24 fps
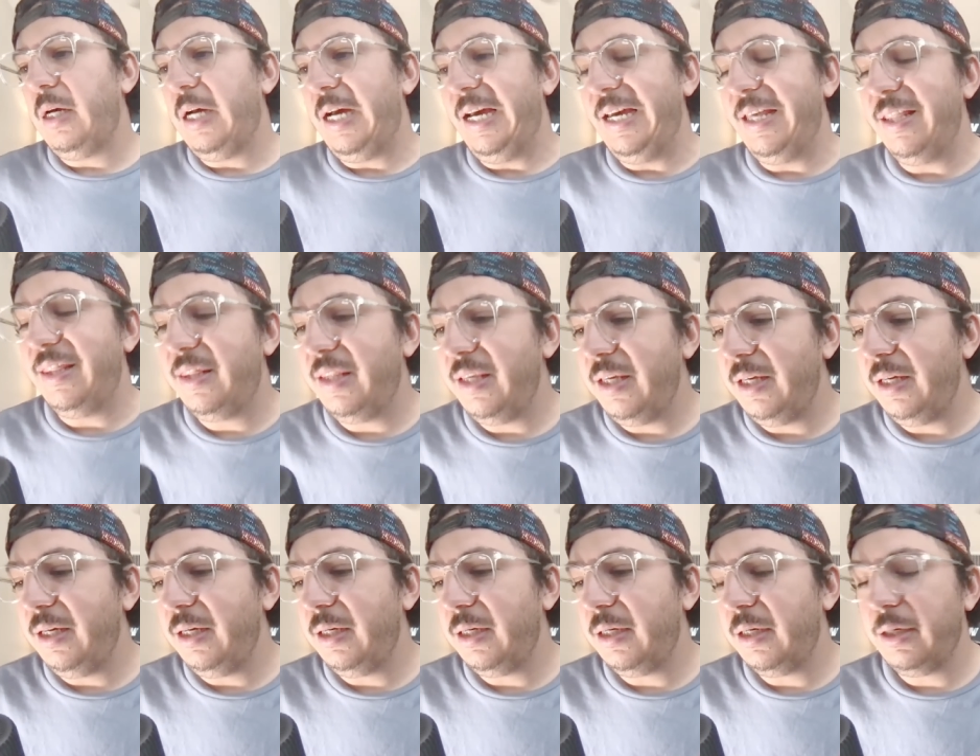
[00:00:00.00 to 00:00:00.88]
I
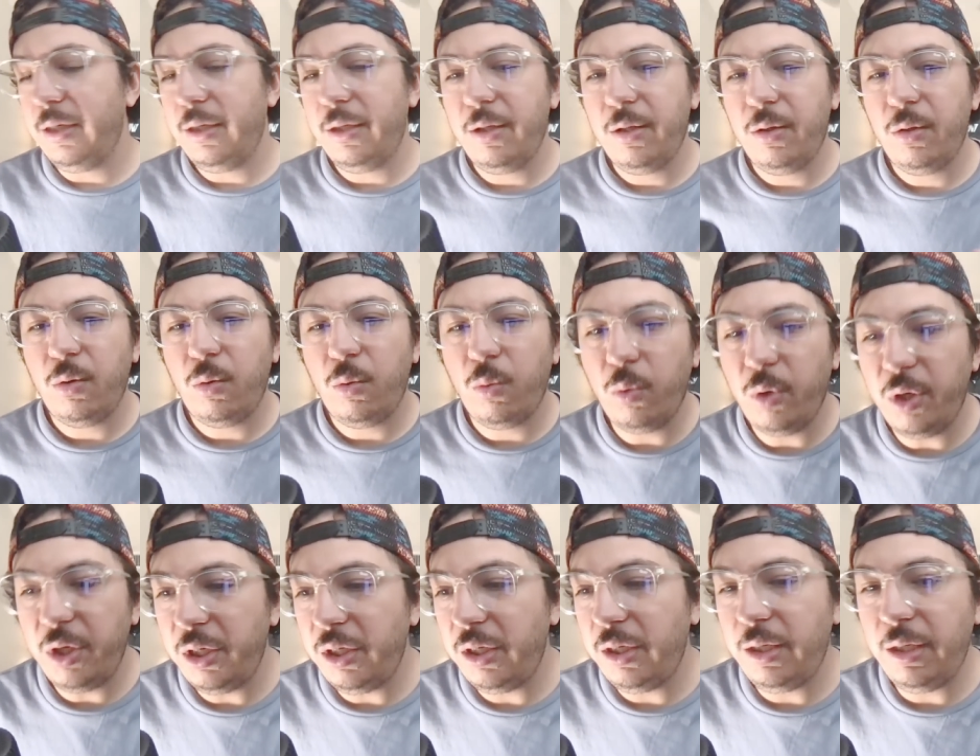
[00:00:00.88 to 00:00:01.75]
think
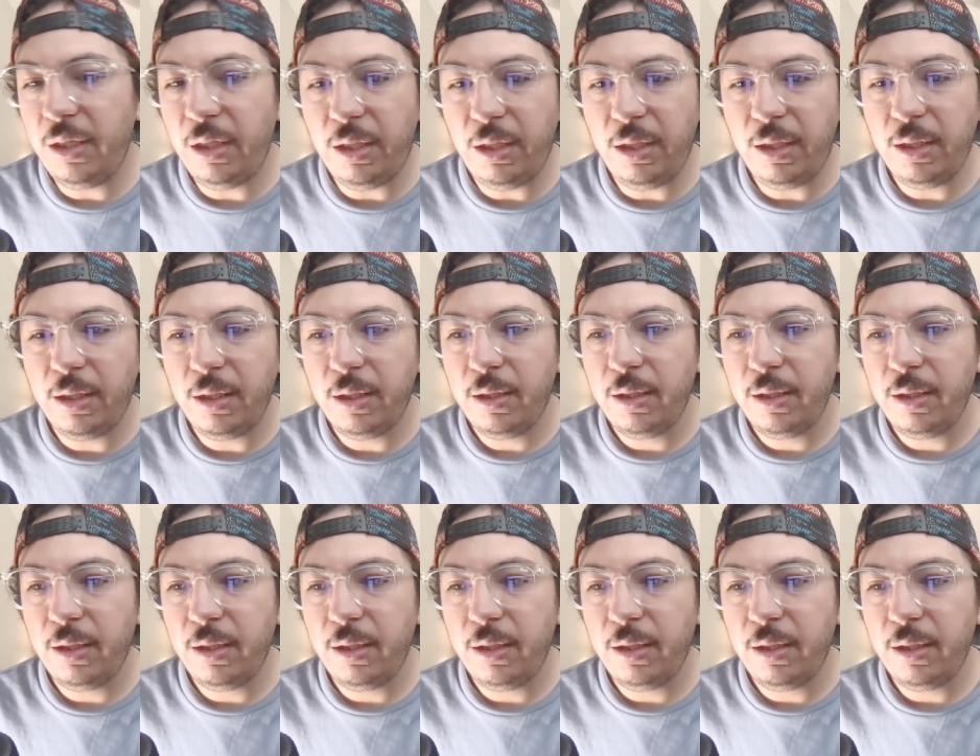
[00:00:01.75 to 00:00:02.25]
we